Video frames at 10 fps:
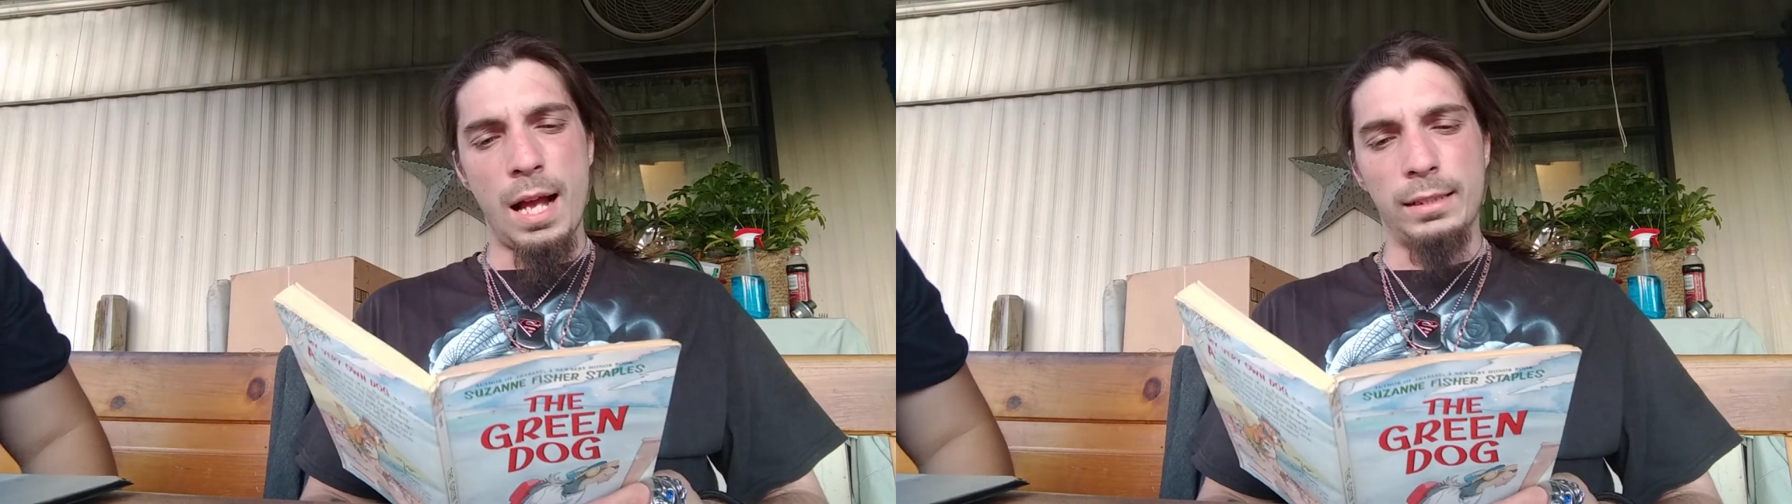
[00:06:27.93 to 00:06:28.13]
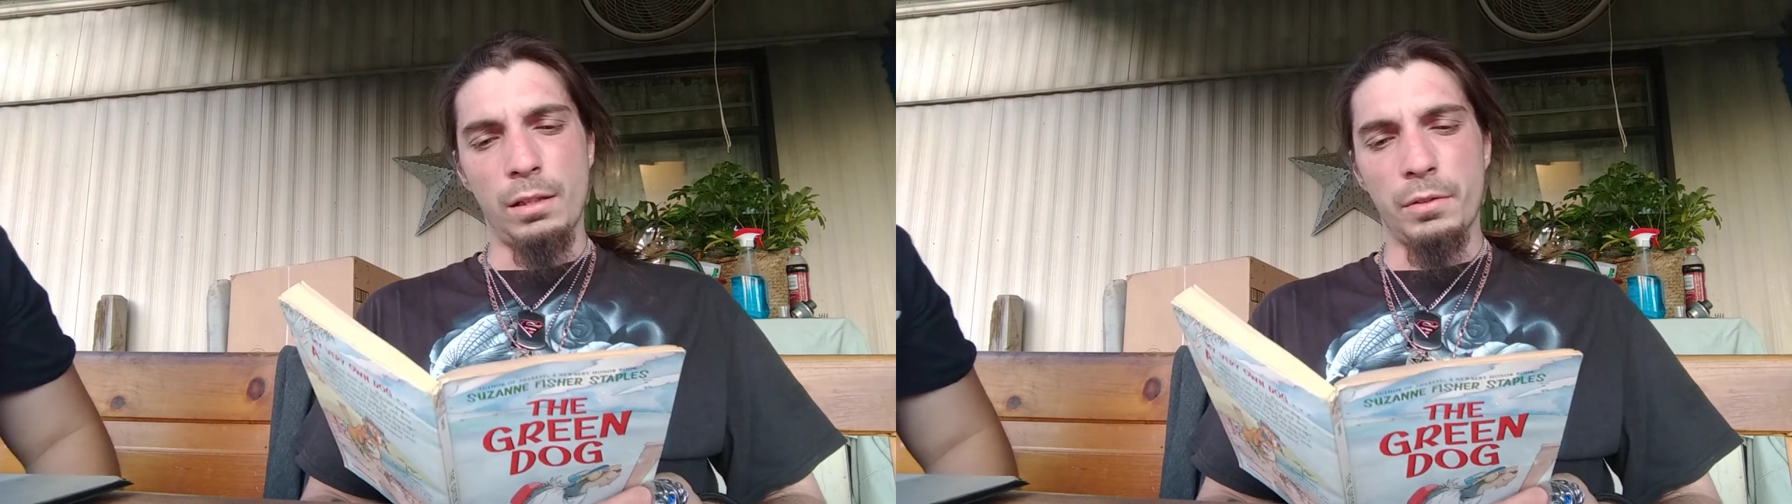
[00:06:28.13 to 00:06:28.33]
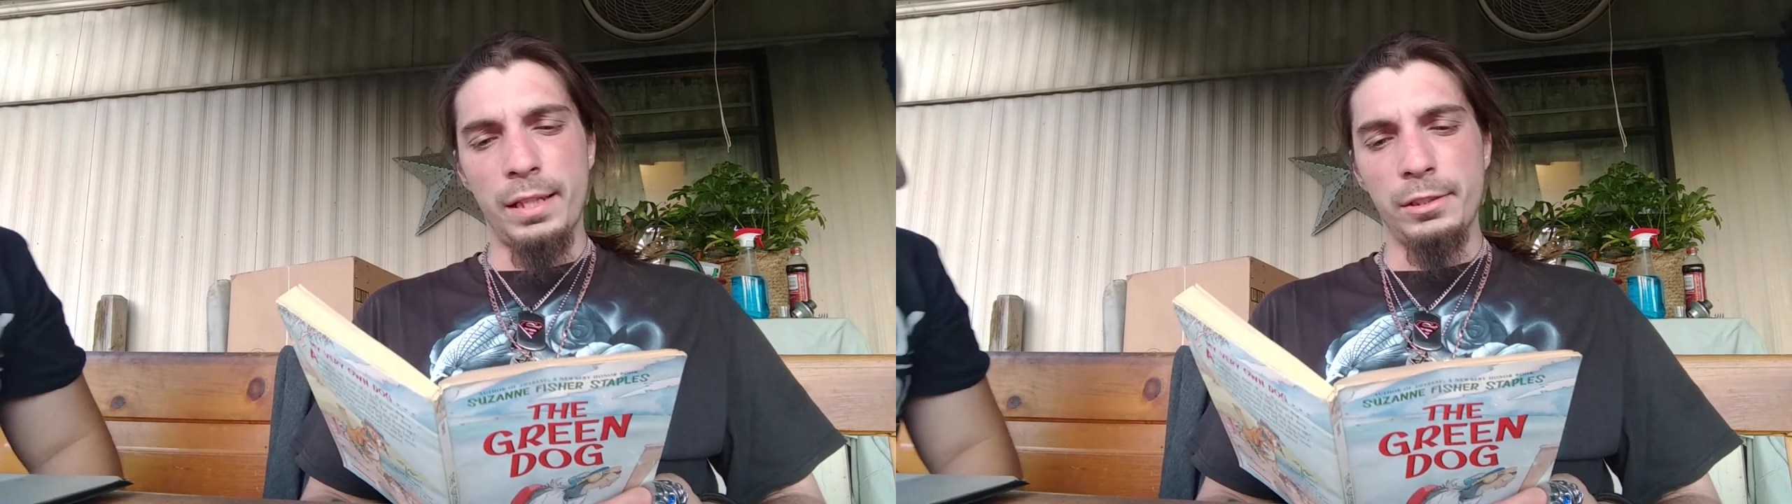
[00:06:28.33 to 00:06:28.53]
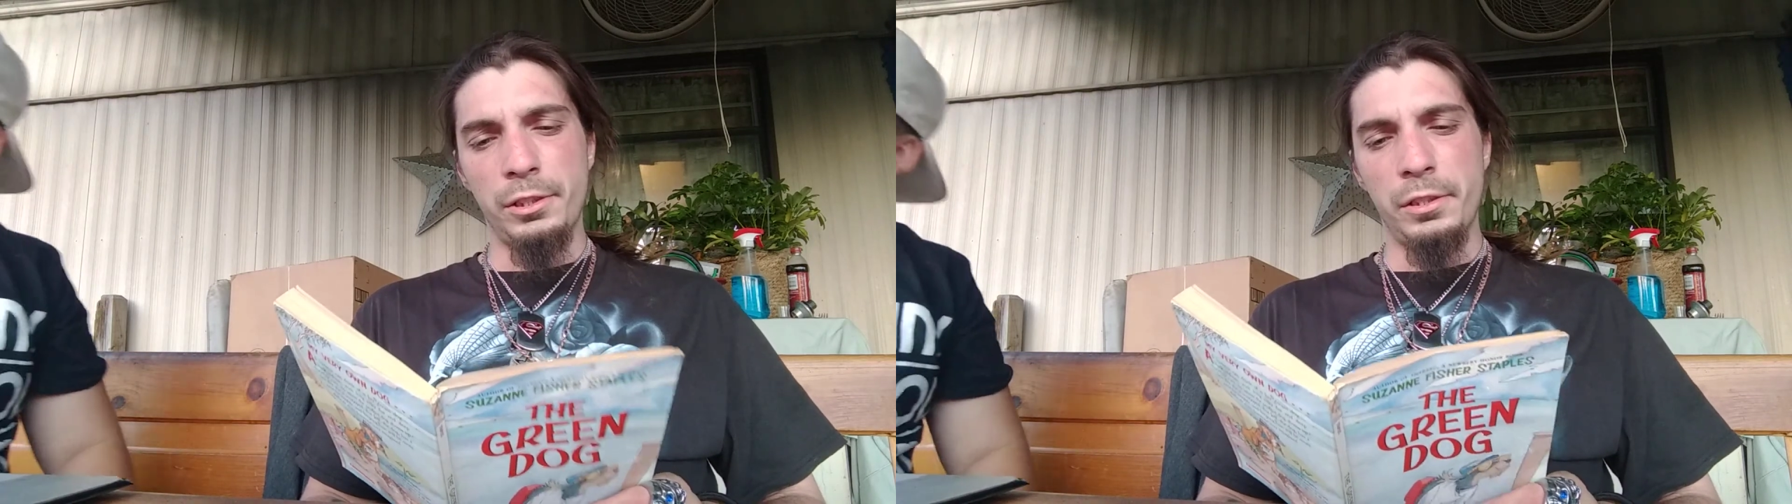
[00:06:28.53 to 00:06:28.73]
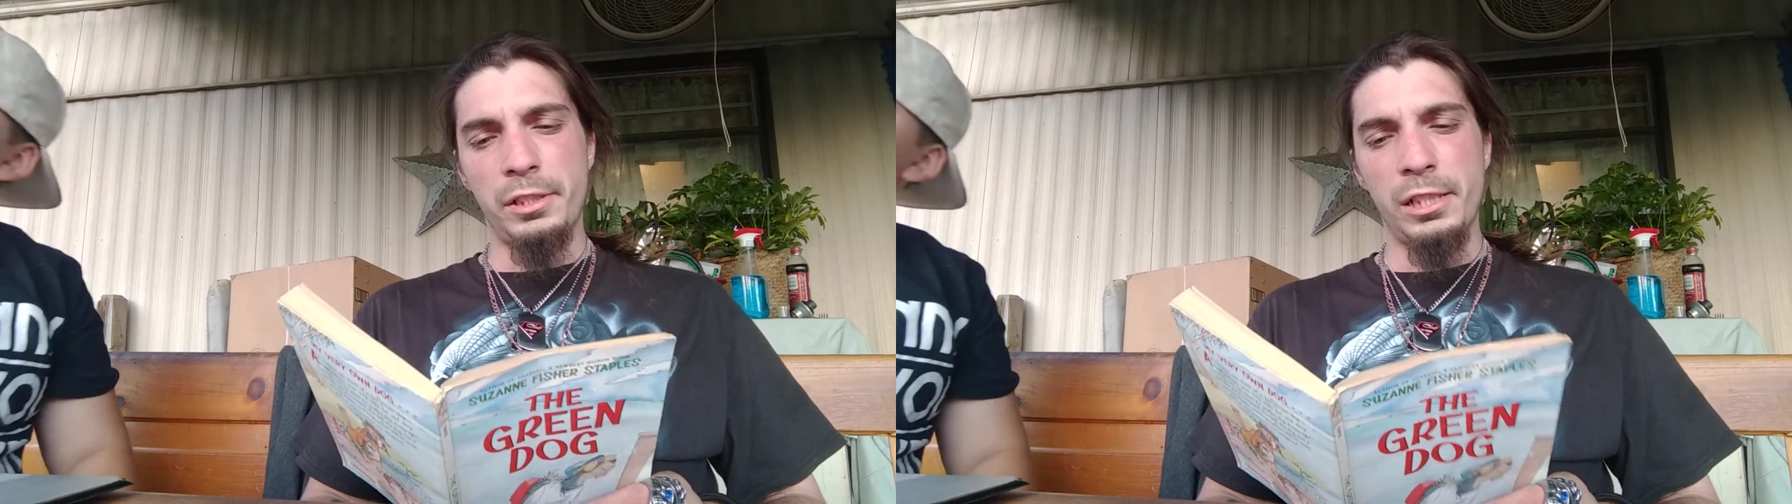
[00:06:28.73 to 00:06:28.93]
I don't think
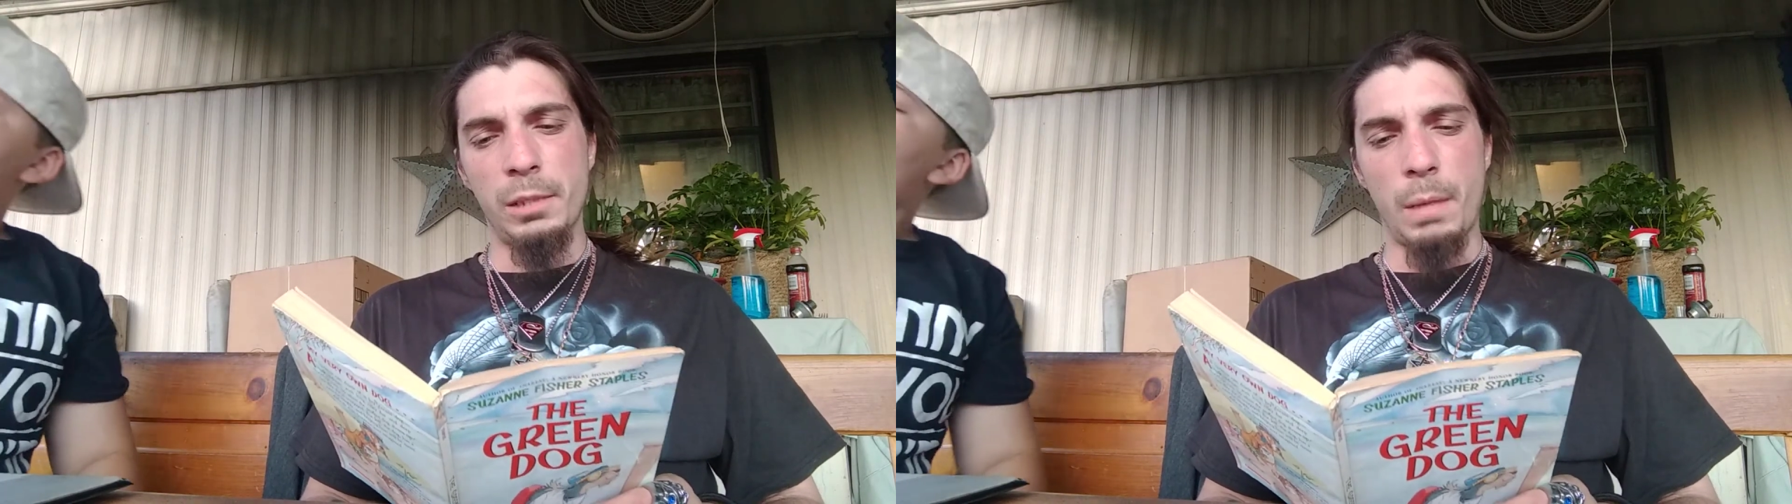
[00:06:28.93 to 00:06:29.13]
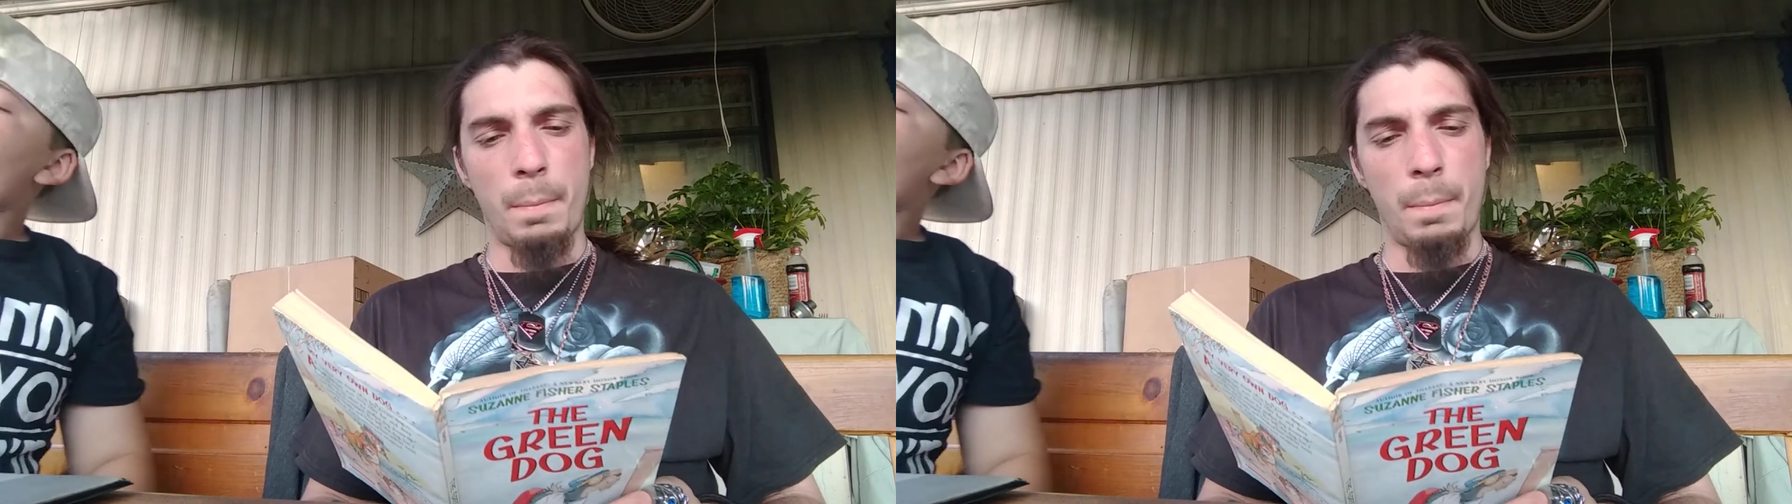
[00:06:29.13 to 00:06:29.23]
Judy shared my